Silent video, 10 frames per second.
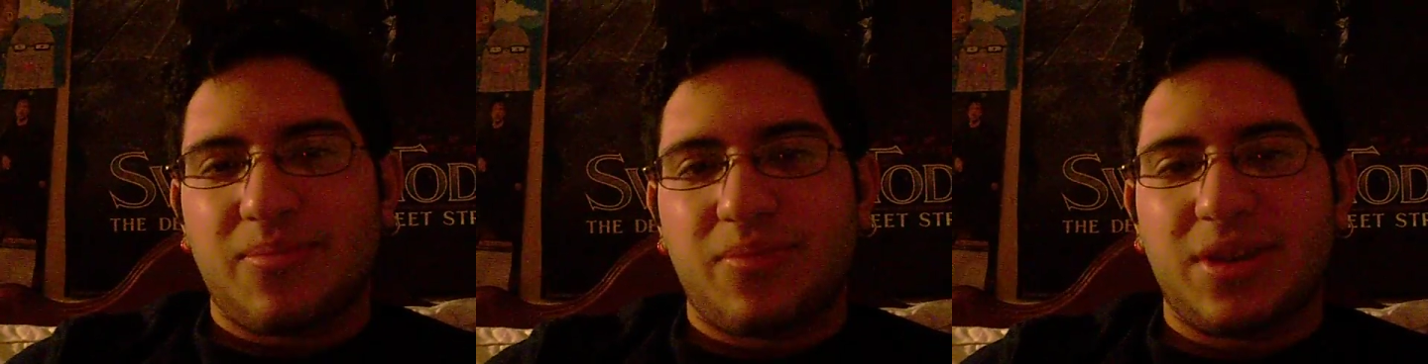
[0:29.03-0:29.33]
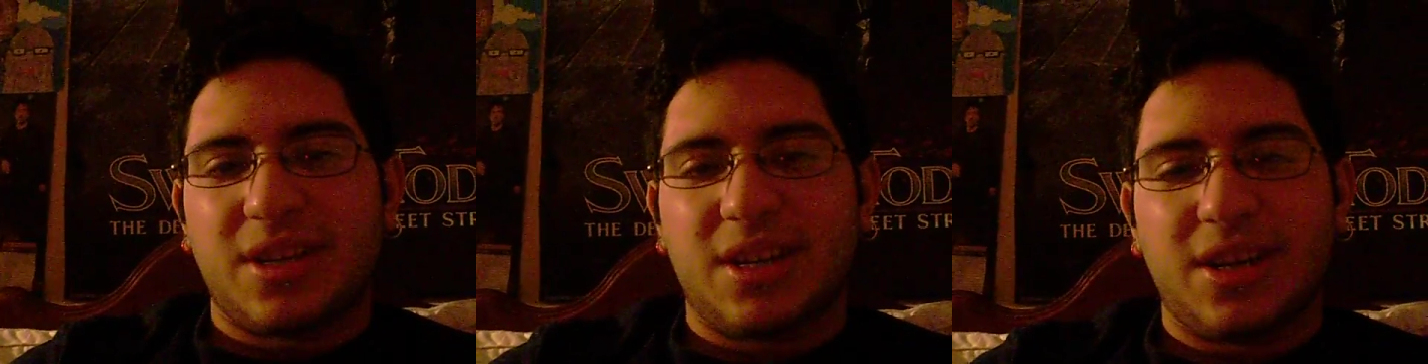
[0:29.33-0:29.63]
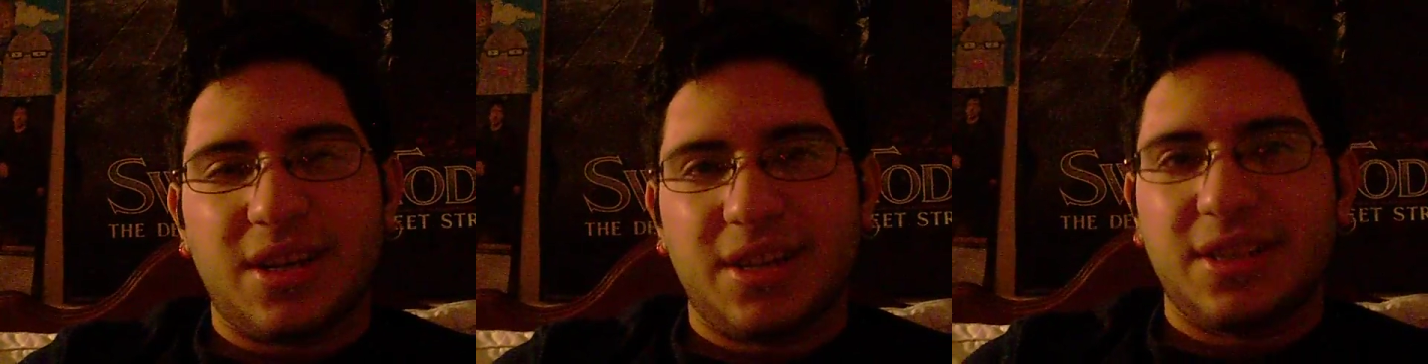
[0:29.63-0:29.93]

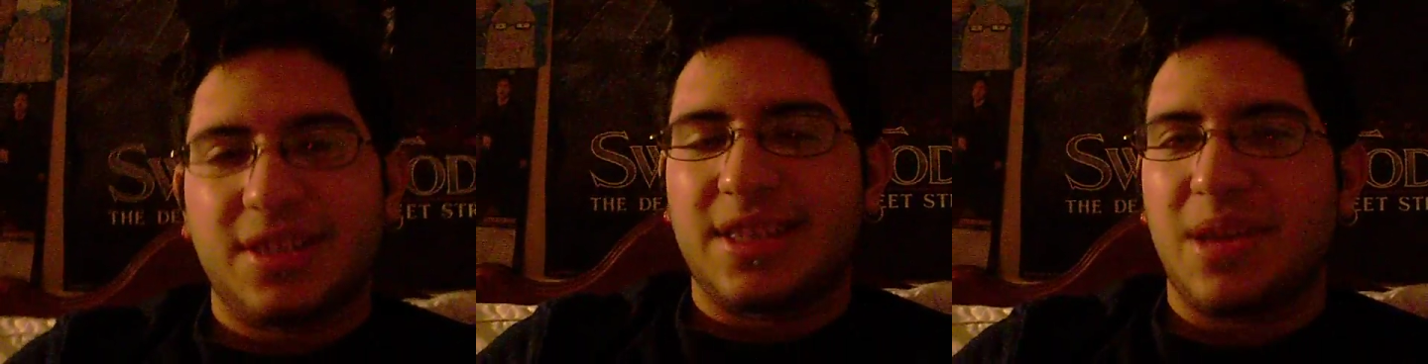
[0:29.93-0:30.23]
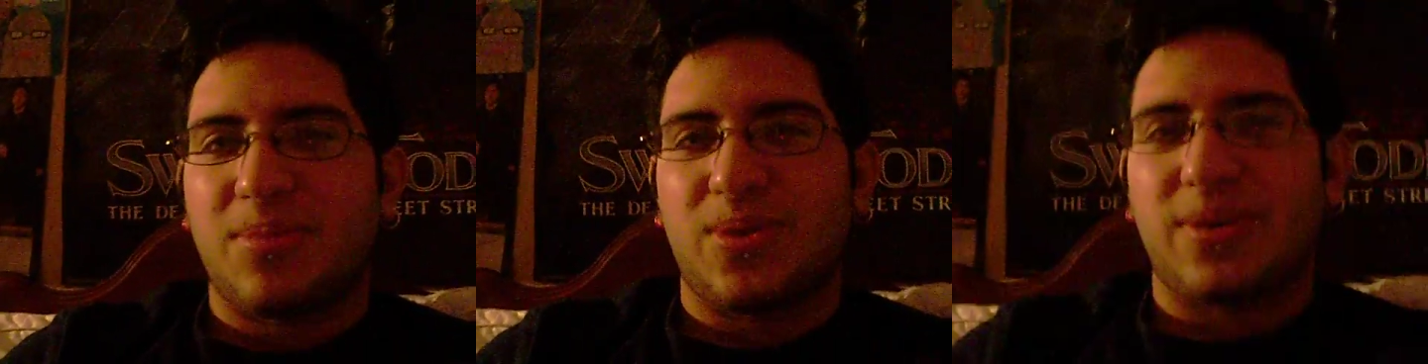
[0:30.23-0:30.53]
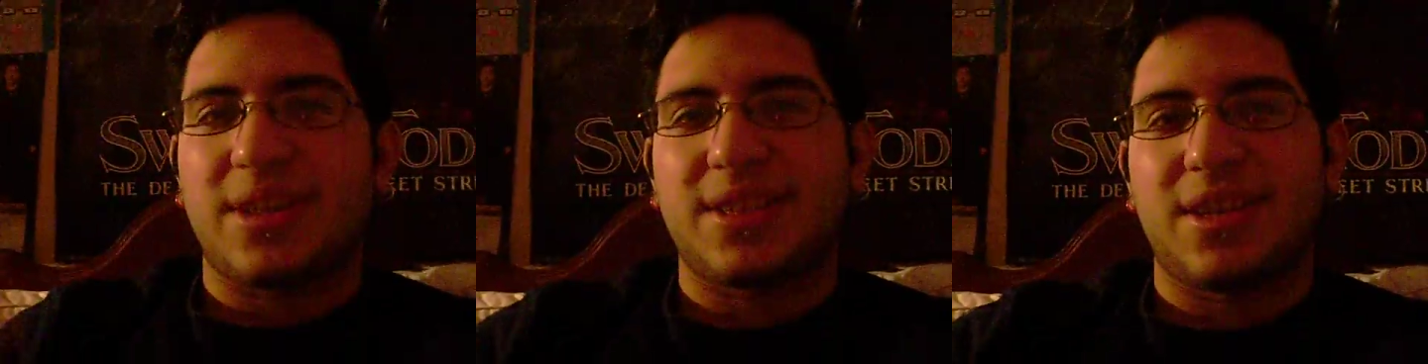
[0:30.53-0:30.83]
because Damian
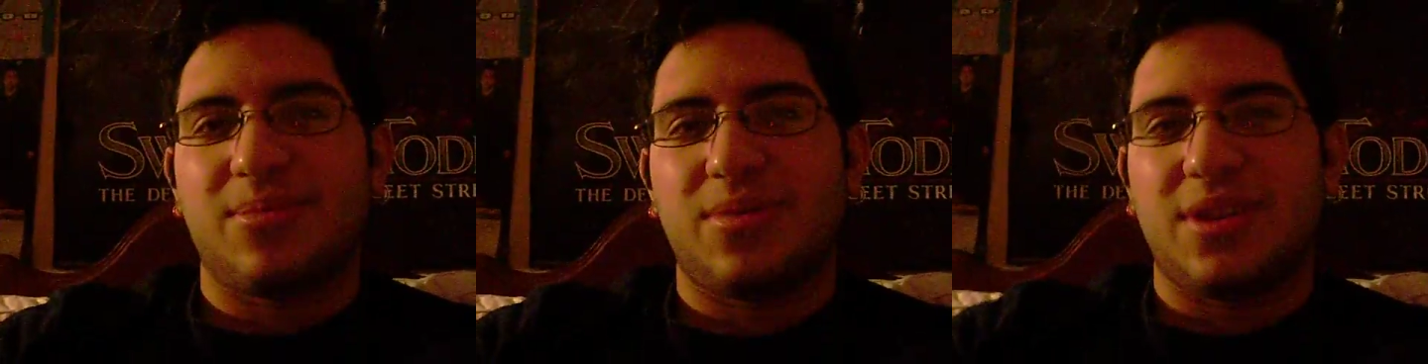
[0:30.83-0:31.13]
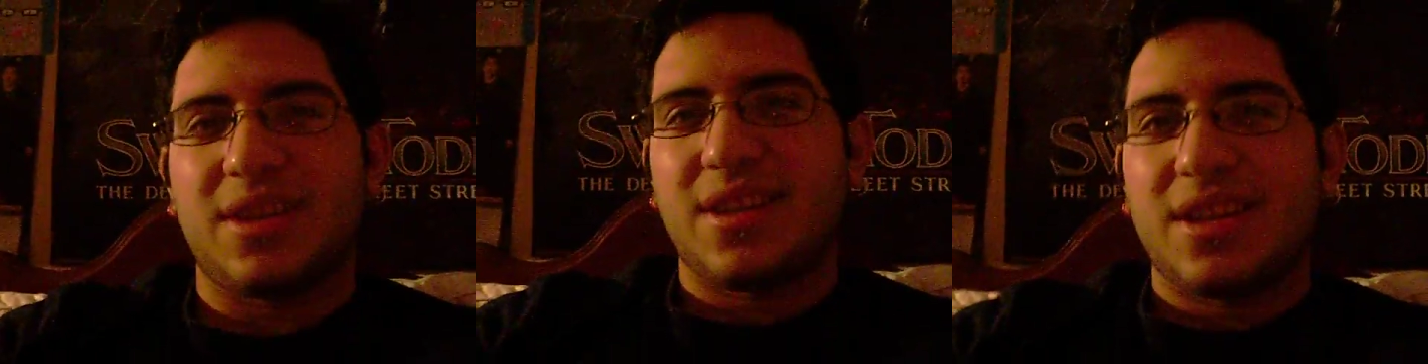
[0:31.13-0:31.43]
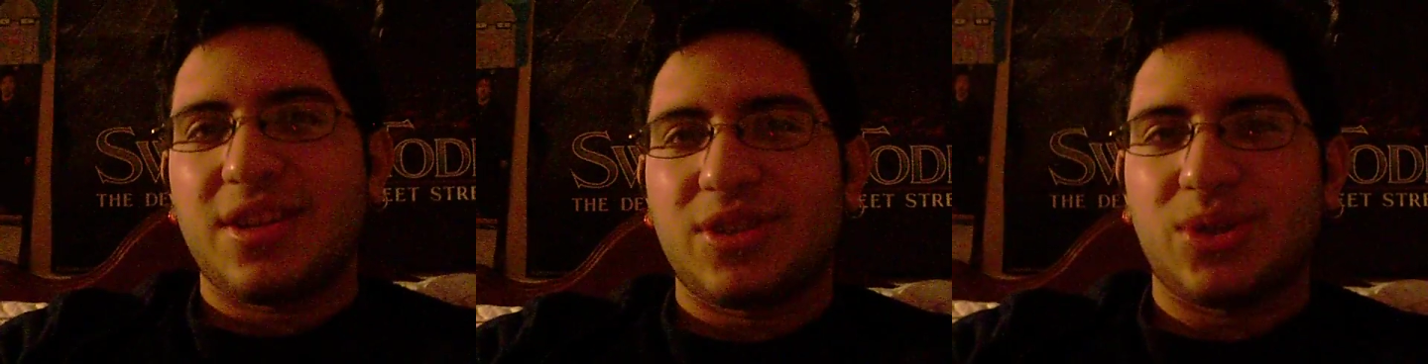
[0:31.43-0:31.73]
Wayne is going to be
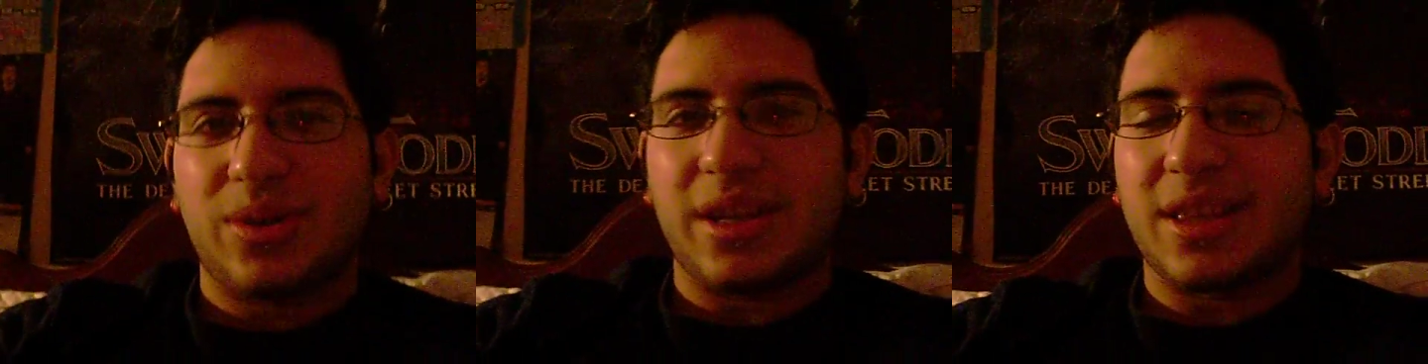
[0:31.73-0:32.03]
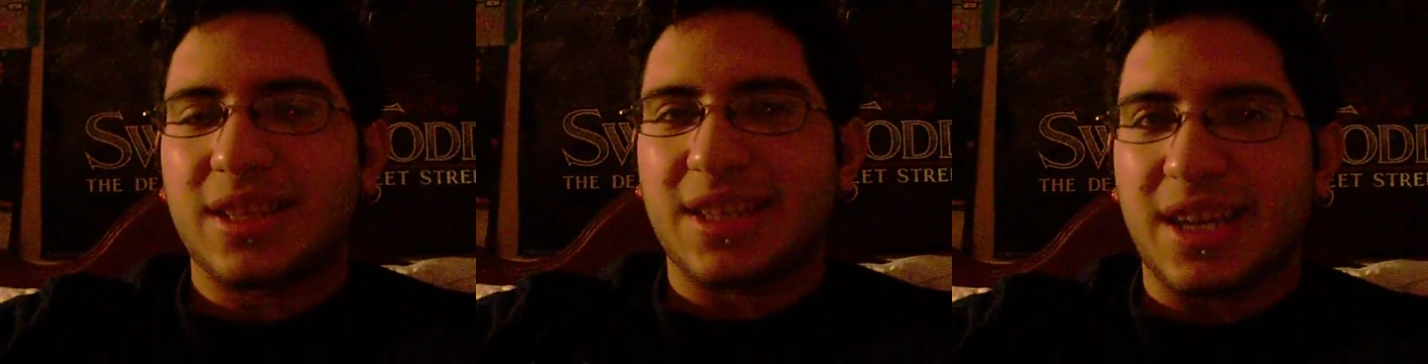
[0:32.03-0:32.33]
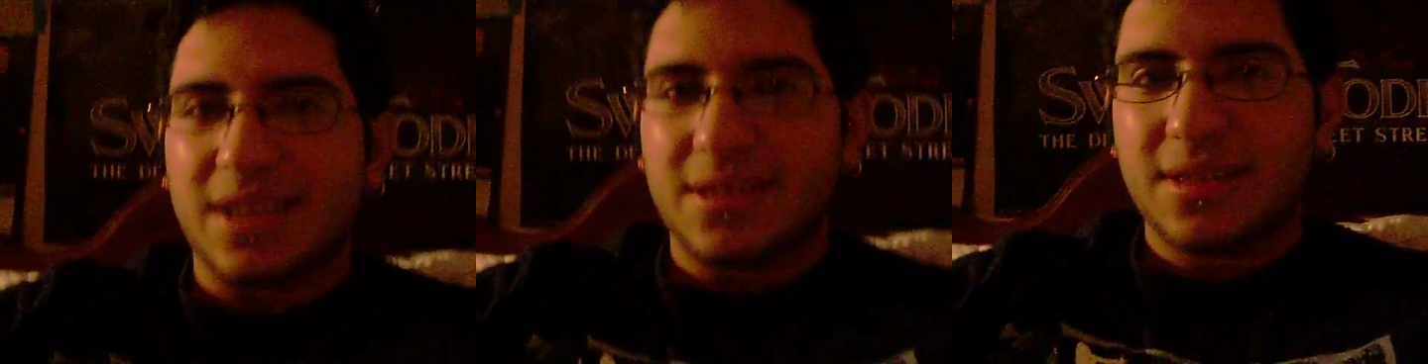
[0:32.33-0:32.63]
joining the
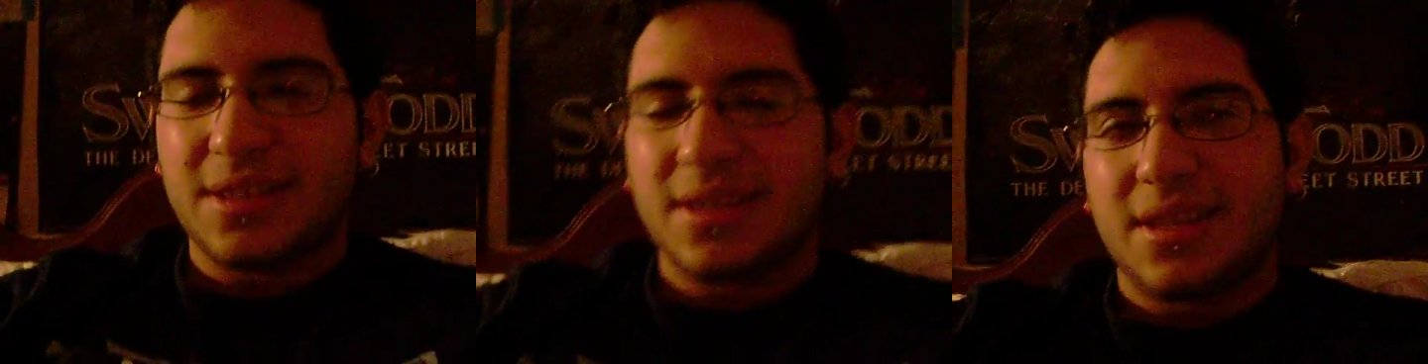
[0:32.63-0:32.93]
Titans.